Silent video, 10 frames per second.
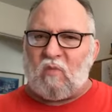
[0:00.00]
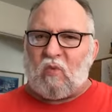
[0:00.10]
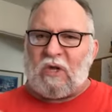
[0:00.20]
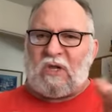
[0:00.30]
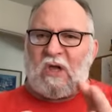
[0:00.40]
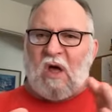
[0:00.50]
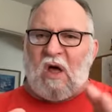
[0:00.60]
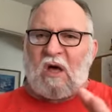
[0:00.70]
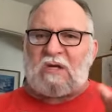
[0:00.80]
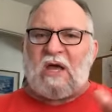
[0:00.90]
will
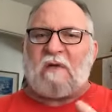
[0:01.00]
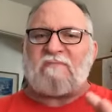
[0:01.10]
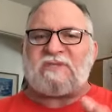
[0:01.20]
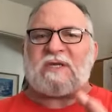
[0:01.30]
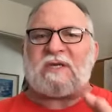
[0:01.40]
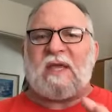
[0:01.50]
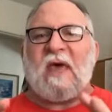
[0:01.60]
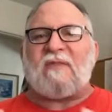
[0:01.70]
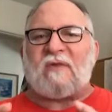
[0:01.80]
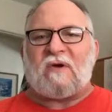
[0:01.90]
all come
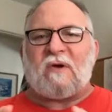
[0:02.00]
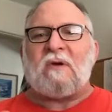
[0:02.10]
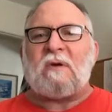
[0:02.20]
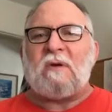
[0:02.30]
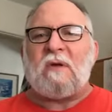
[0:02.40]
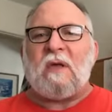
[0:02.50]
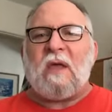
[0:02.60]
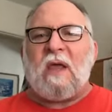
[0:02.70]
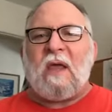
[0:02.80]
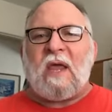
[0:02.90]
together
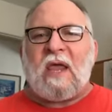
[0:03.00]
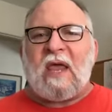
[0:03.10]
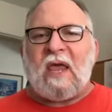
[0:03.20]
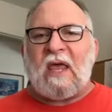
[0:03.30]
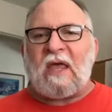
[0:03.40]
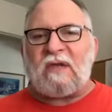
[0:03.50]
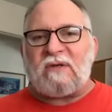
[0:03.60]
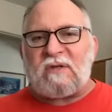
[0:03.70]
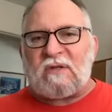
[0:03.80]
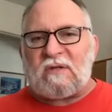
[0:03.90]

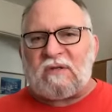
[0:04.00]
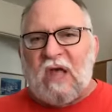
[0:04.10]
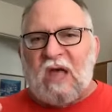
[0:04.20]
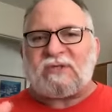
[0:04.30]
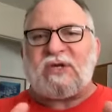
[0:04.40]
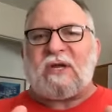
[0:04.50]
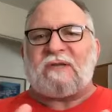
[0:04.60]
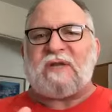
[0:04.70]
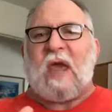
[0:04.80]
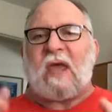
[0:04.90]
and launch an
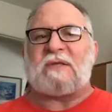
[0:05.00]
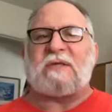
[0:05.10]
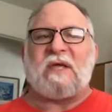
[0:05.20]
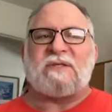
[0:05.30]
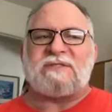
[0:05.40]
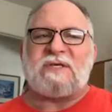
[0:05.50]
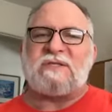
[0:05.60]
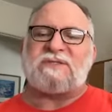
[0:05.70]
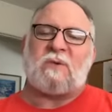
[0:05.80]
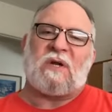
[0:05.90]
attack against
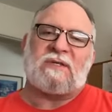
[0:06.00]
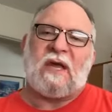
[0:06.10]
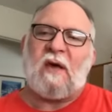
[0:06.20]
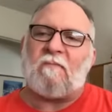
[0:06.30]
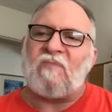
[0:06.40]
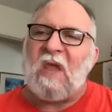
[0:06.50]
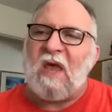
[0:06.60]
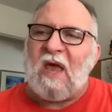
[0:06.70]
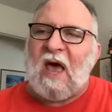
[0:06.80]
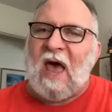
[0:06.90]
Israel. Now,
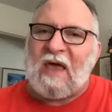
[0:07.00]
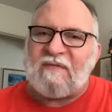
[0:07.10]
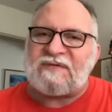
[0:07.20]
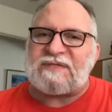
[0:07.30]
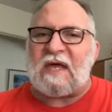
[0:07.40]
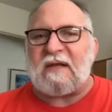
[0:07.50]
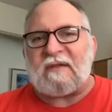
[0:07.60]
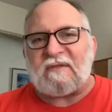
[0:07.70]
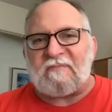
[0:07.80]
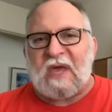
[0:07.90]
I have said
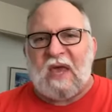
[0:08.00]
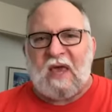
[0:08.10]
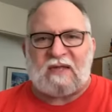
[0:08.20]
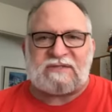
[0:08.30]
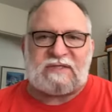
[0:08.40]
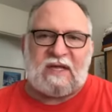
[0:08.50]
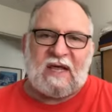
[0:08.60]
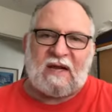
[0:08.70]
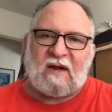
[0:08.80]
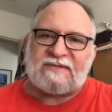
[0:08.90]
in the past,
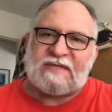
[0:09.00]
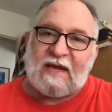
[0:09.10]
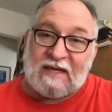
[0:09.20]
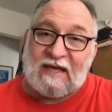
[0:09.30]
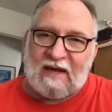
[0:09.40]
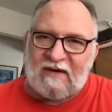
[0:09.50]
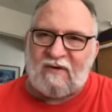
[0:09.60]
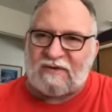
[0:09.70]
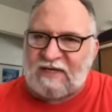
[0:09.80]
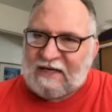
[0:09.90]
and I'll say it again
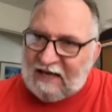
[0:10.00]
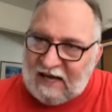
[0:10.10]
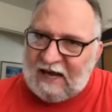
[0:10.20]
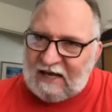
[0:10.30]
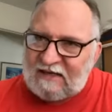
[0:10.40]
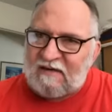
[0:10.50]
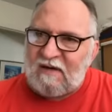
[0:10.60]
here today,